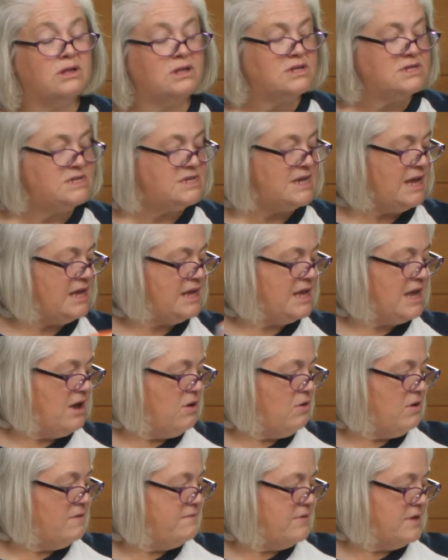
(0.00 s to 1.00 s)
take
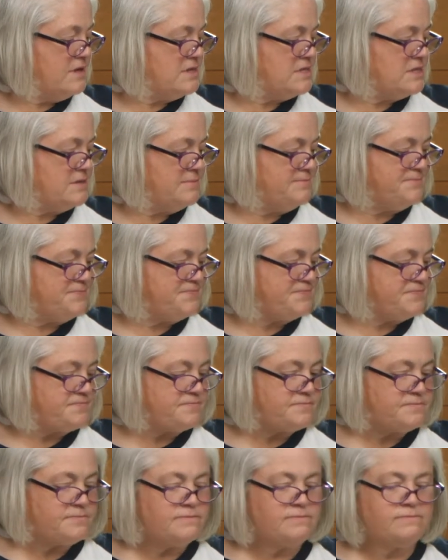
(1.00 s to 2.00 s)
care of us.
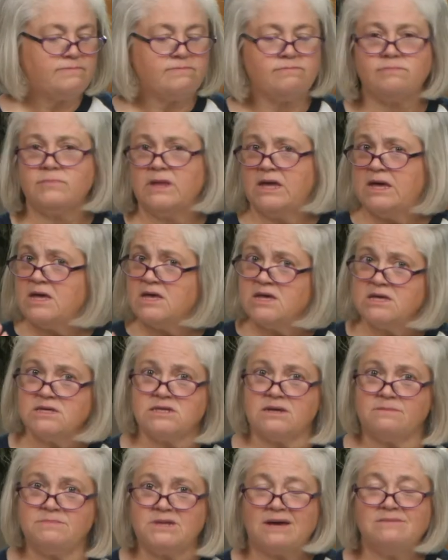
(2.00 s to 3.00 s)

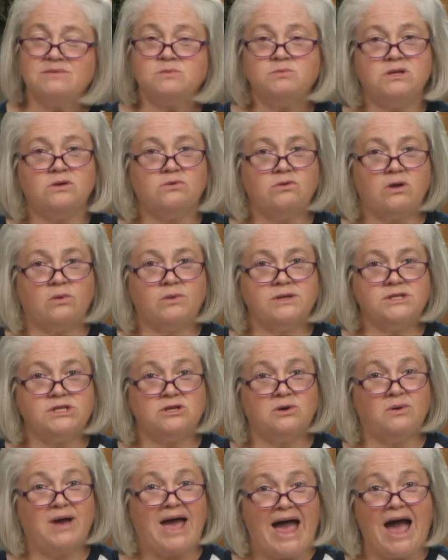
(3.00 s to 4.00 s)
Sometimes we don't always
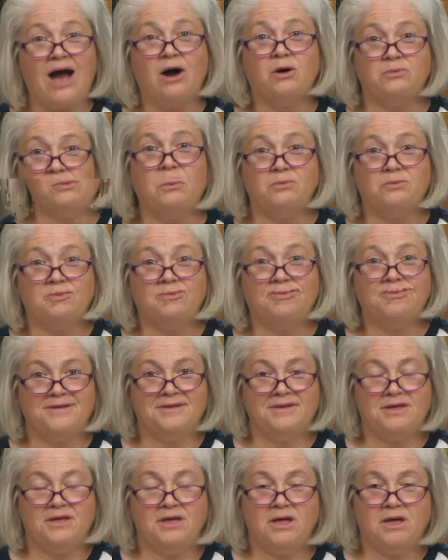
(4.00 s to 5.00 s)
know how,
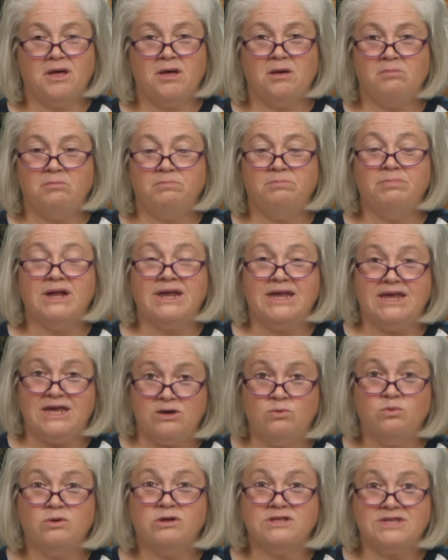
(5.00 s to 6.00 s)
but he
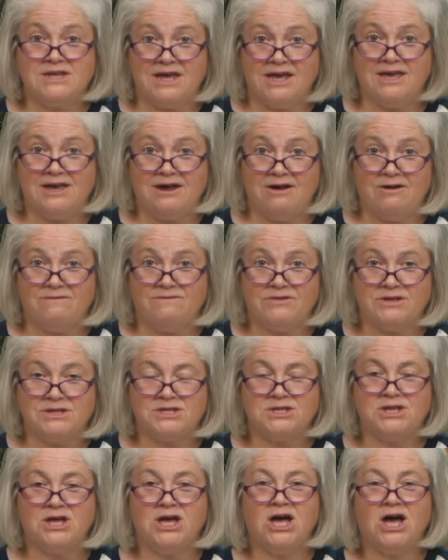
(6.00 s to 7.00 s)
will take care of
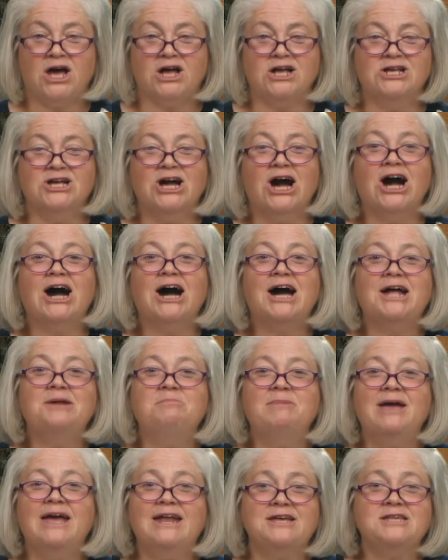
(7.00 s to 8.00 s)
us. God
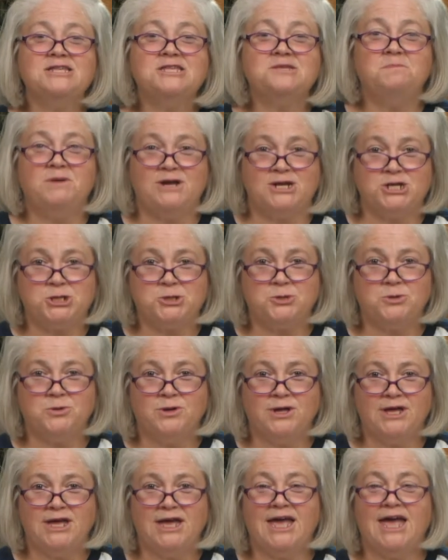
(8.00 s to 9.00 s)
made us special,
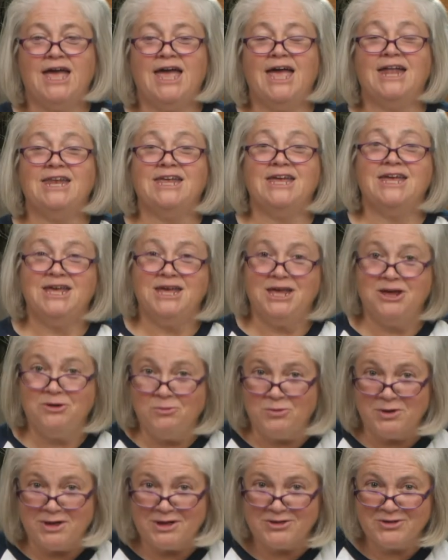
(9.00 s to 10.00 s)
and he
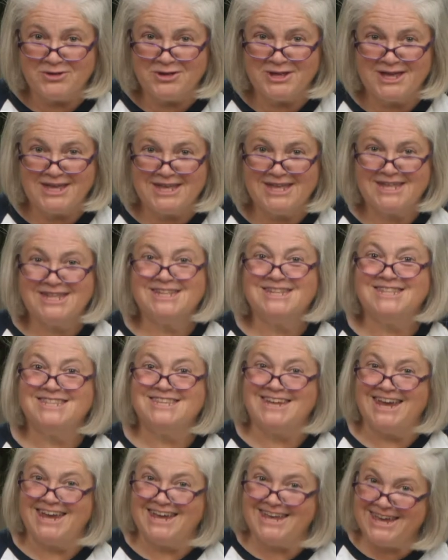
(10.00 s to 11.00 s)
will
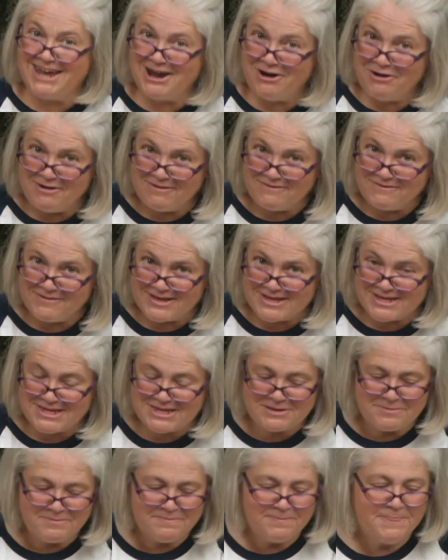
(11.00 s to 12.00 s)
take care of us.
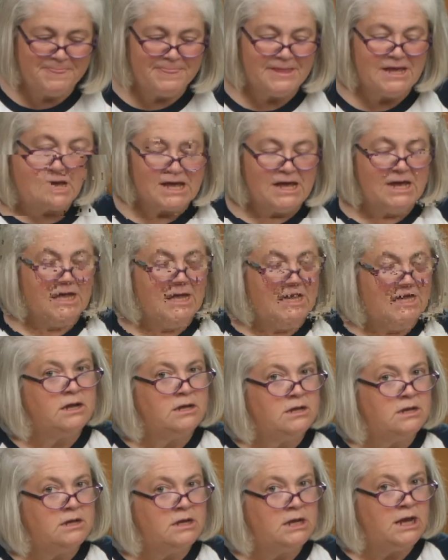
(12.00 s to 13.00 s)

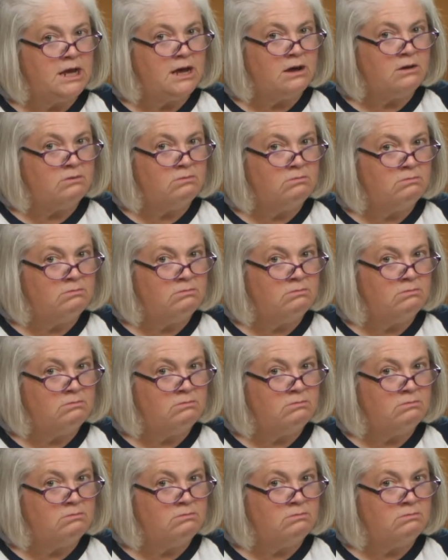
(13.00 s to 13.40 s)
Now,